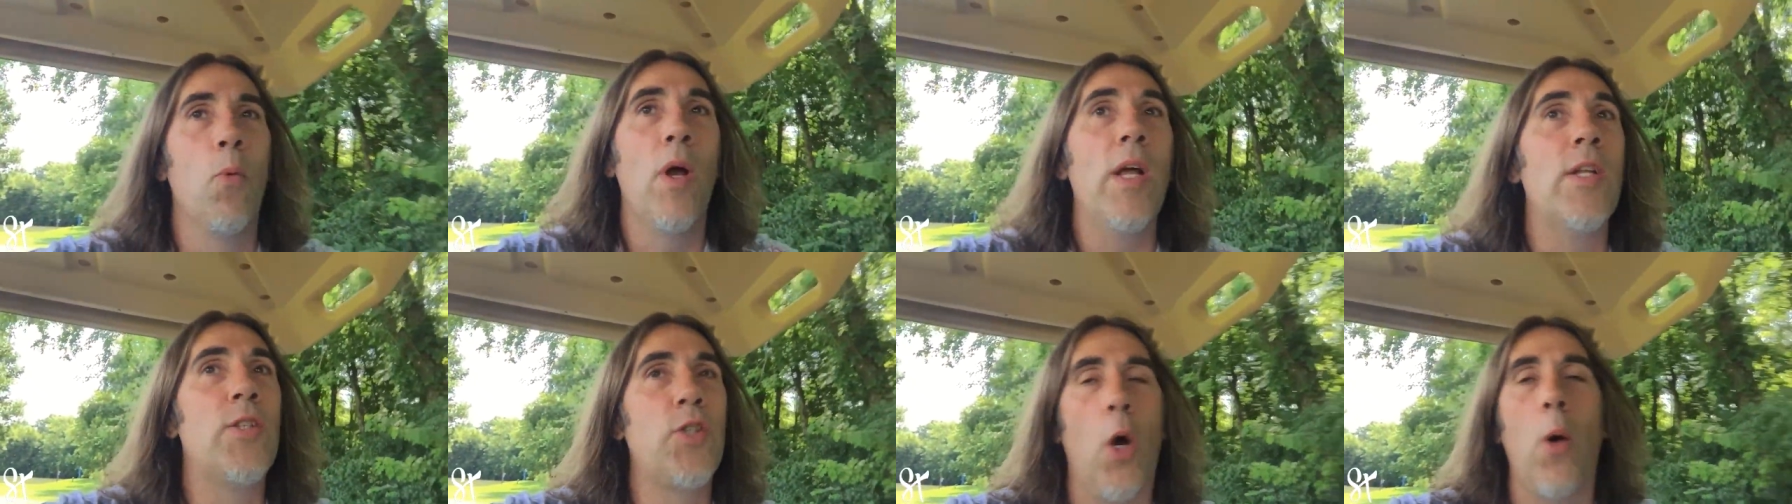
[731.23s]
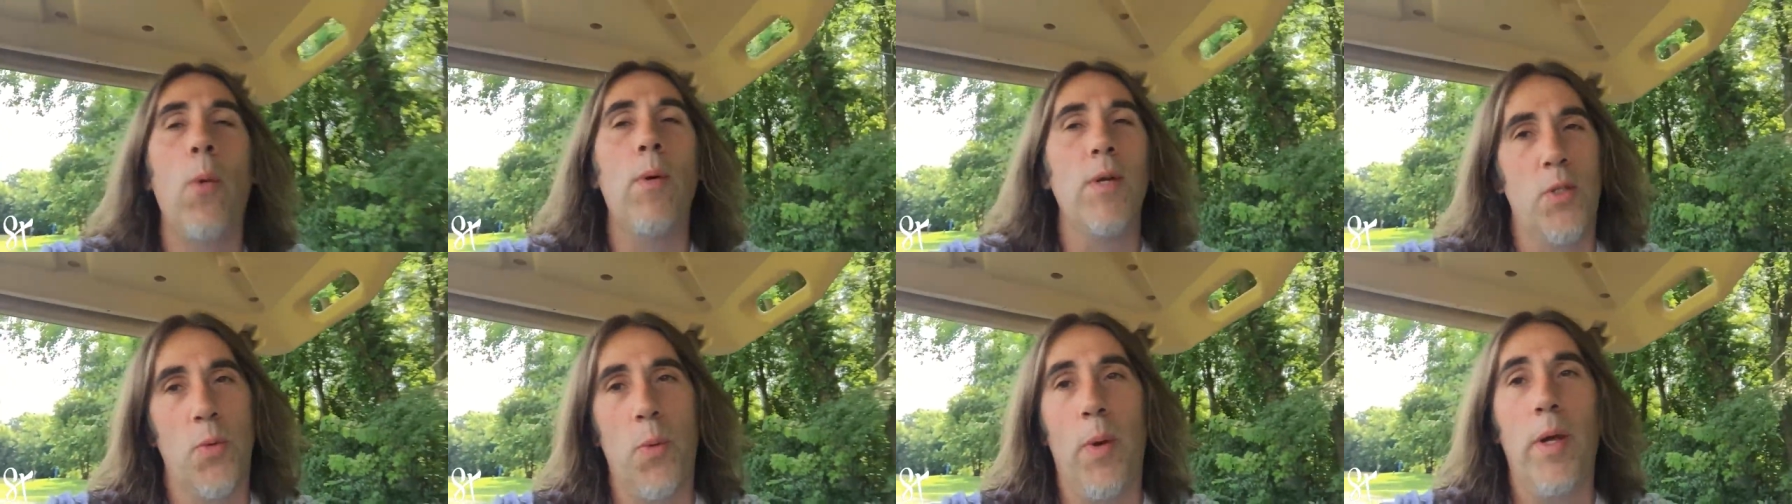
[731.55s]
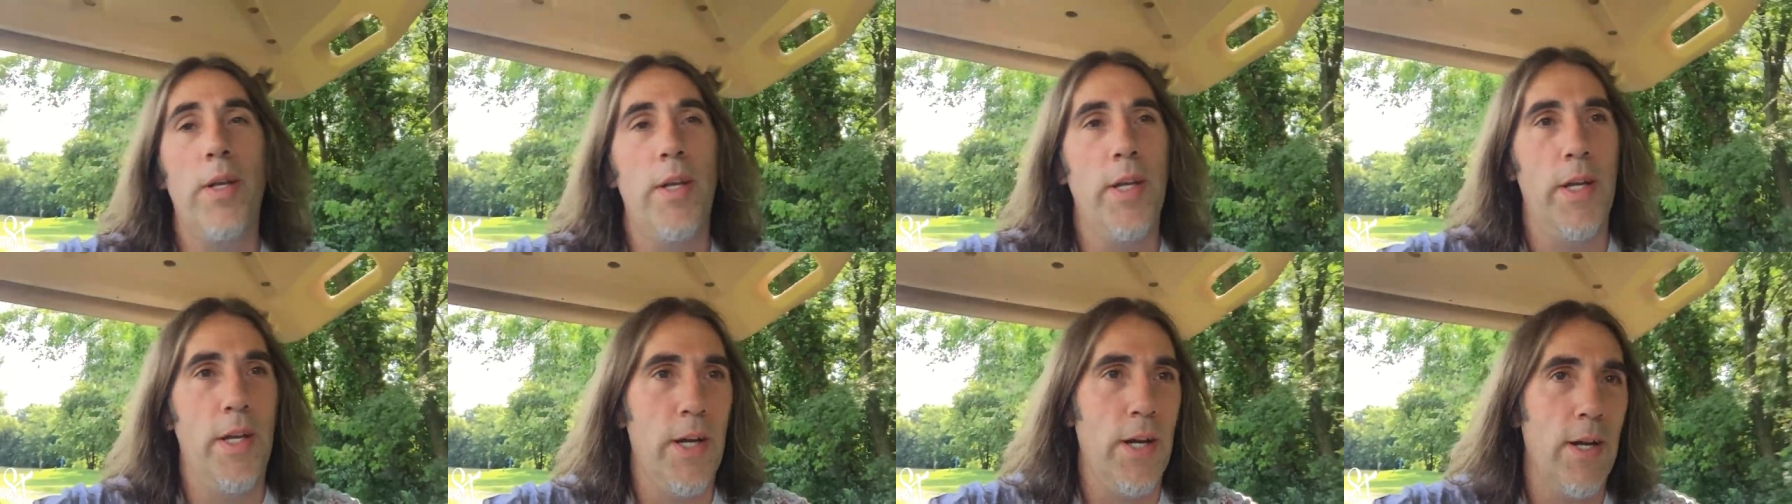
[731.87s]
it's always
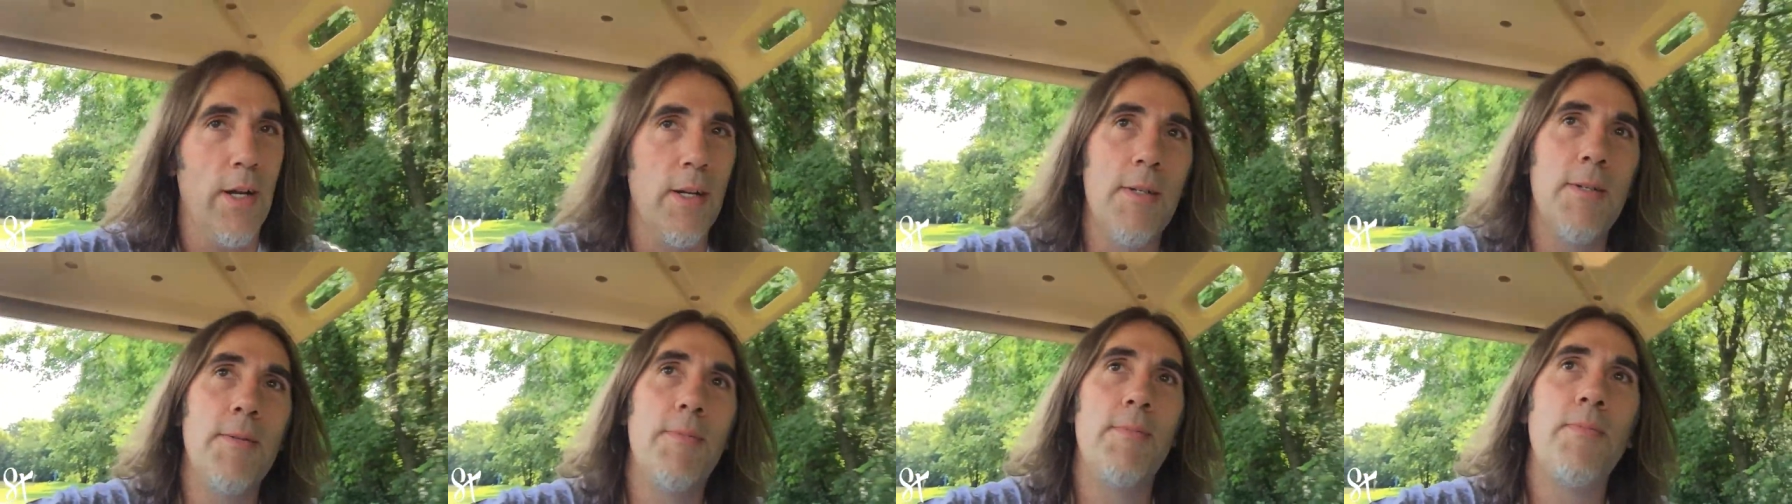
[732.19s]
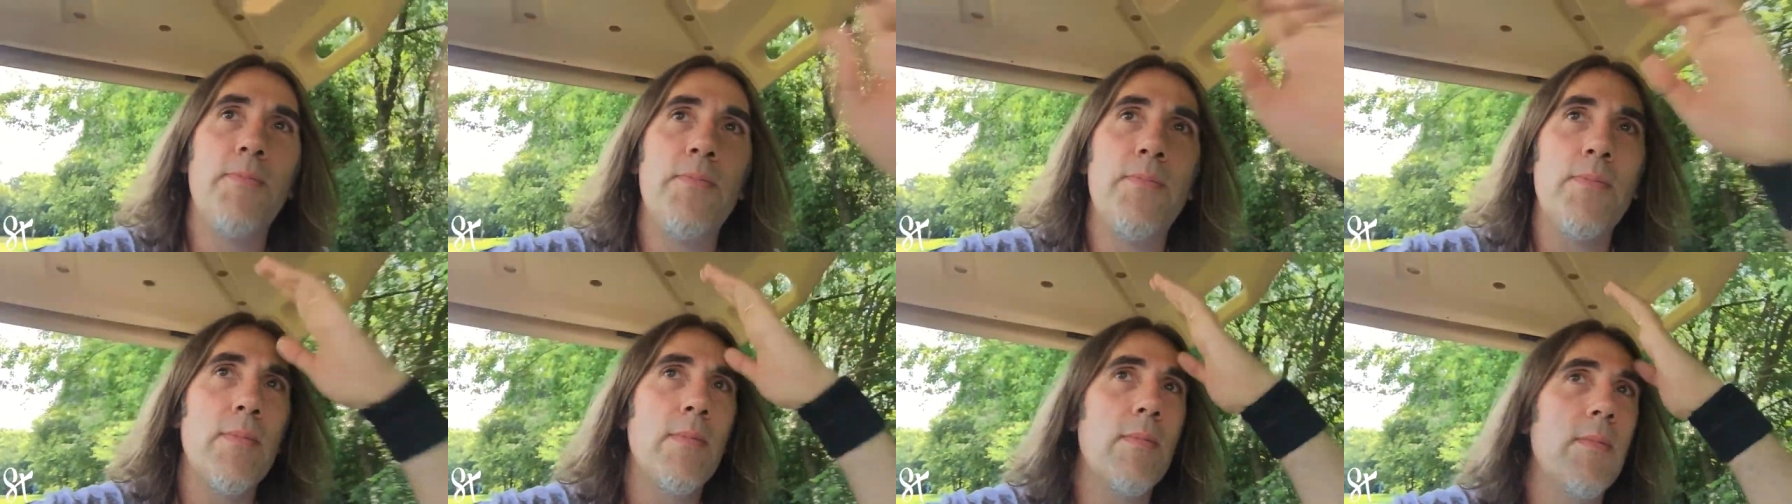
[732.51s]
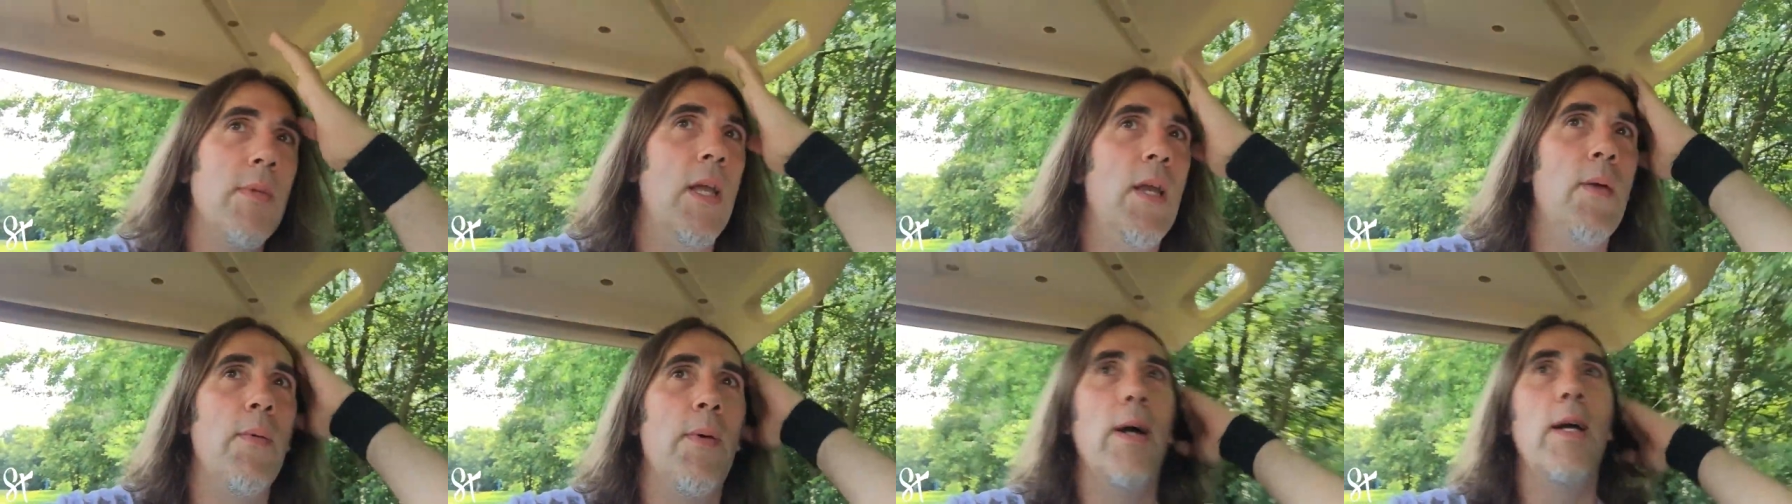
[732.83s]
windy here.
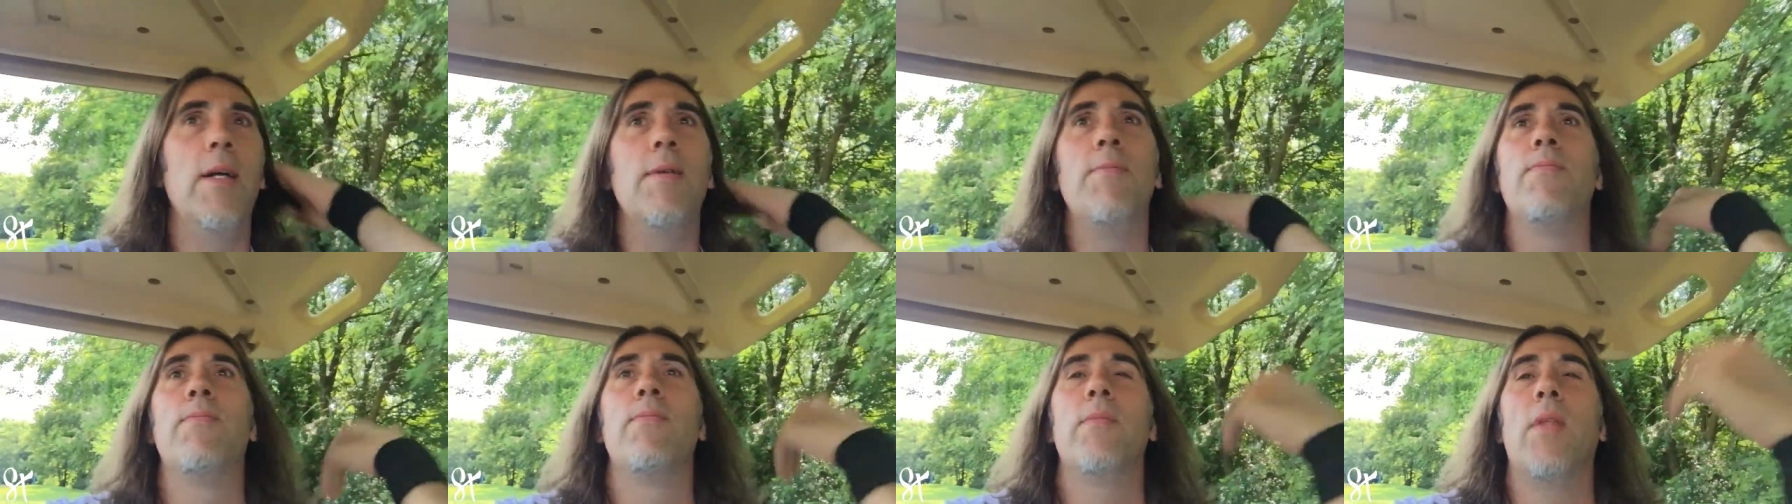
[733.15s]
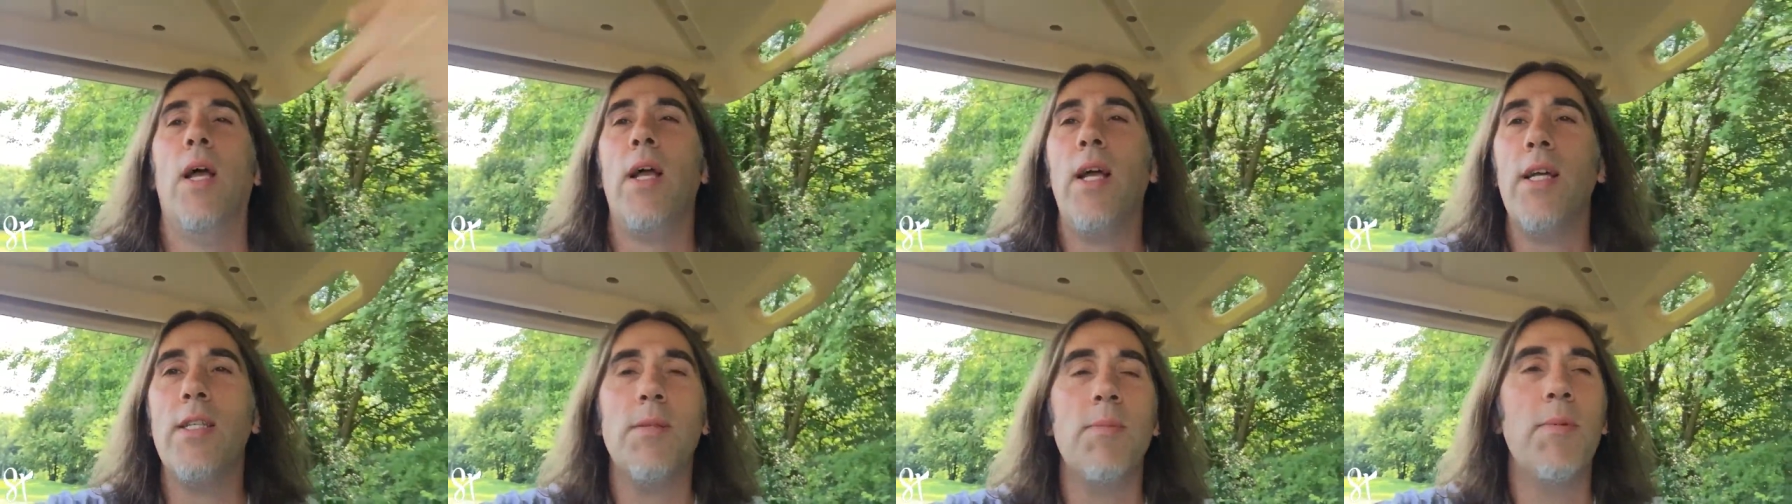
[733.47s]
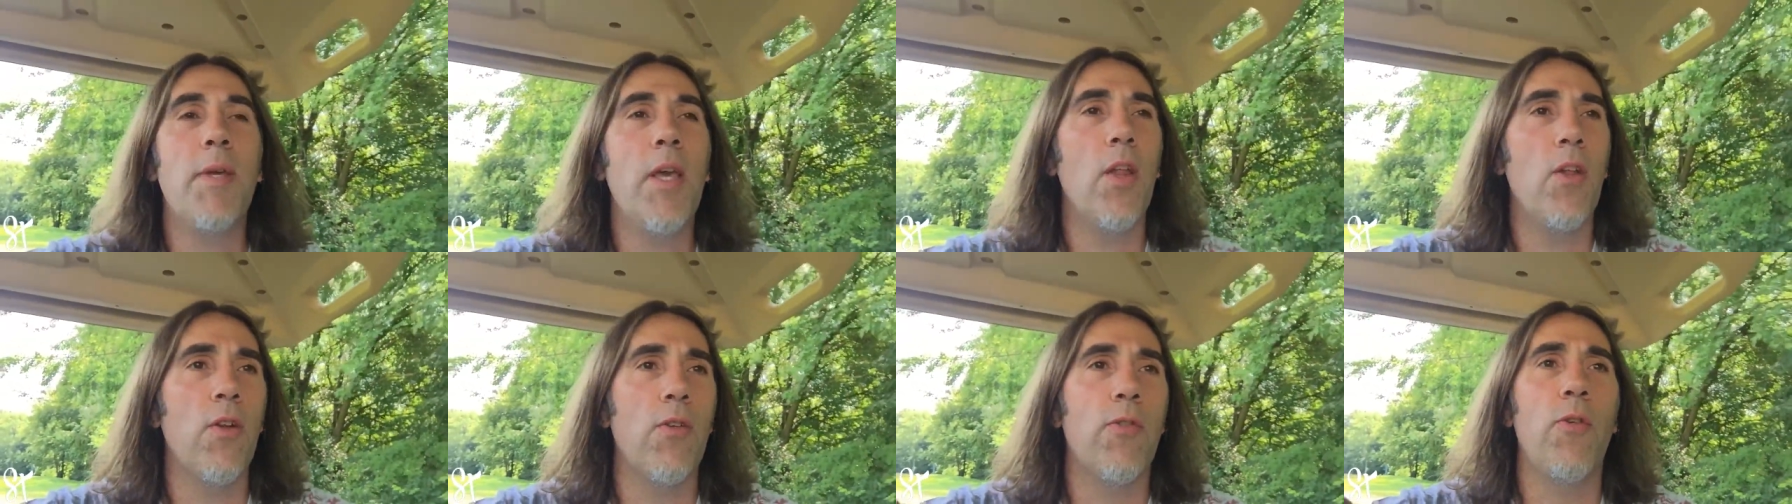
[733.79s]
Anyway, I got
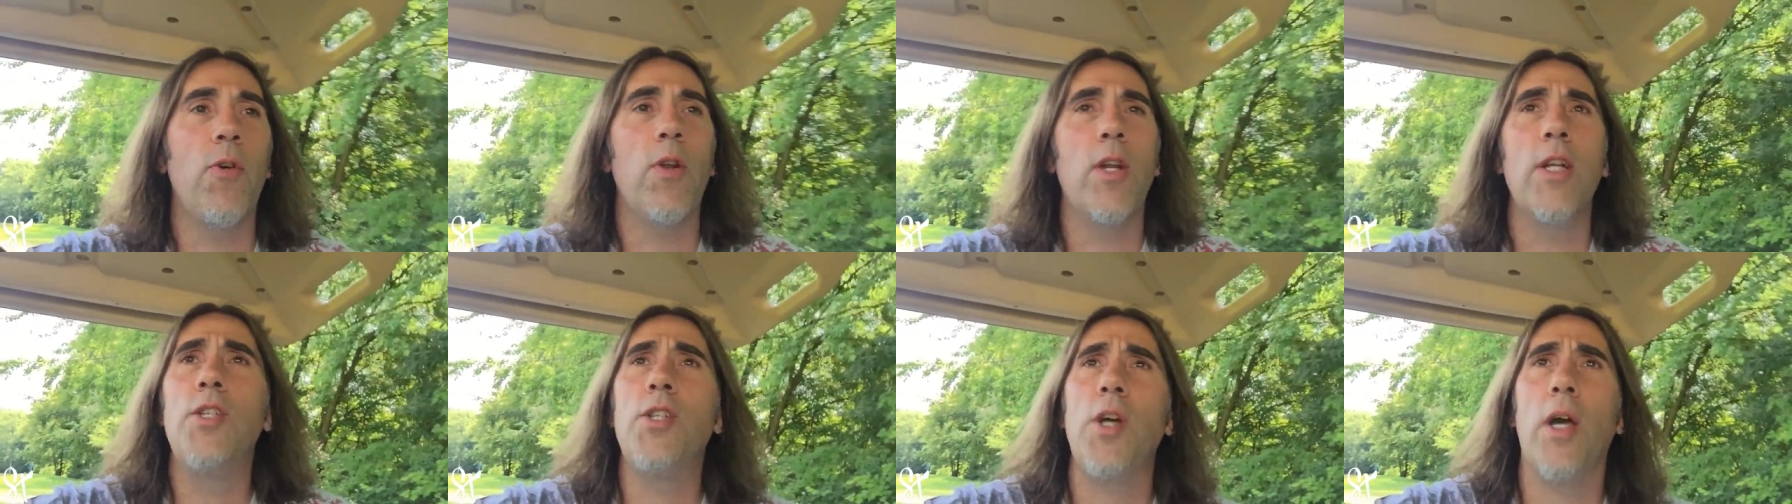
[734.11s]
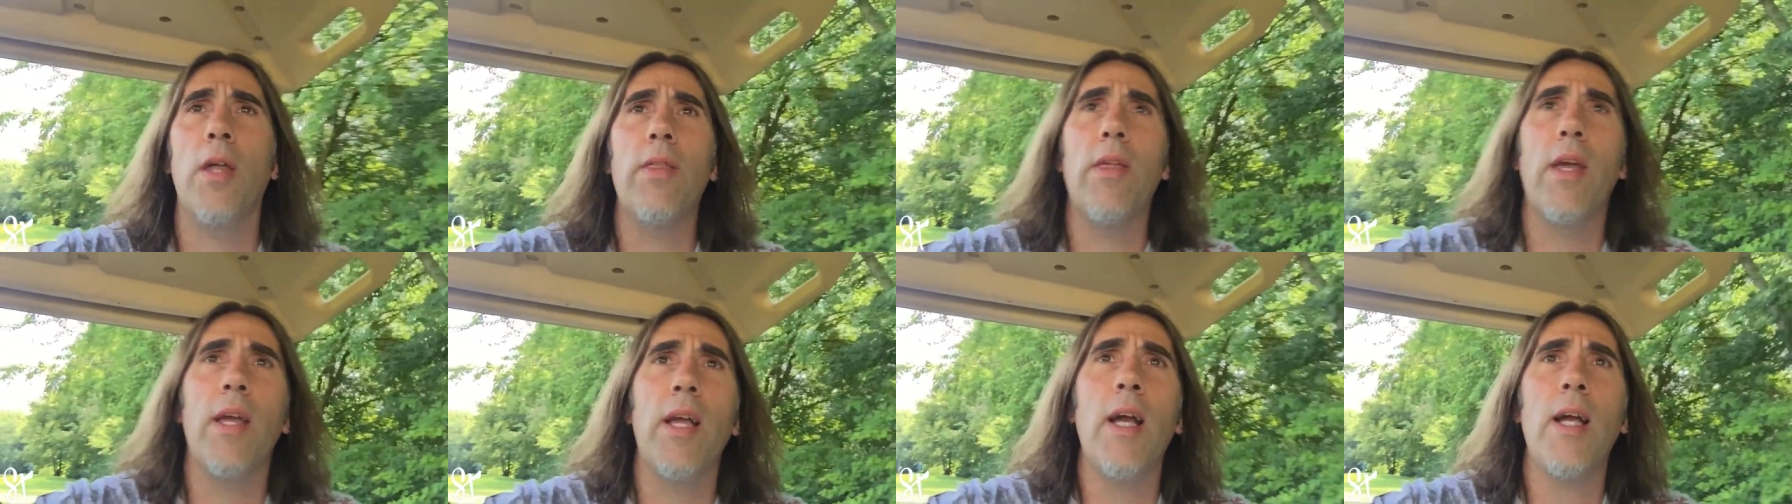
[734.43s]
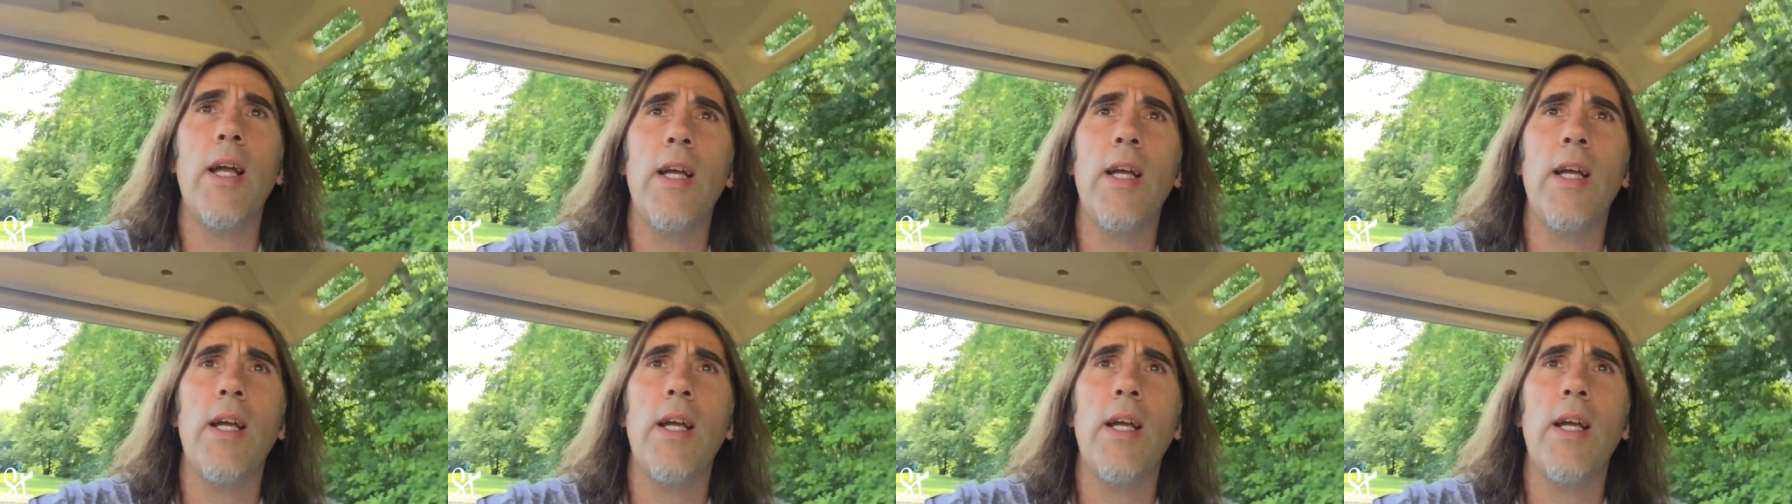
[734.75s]
some killer footage, I think.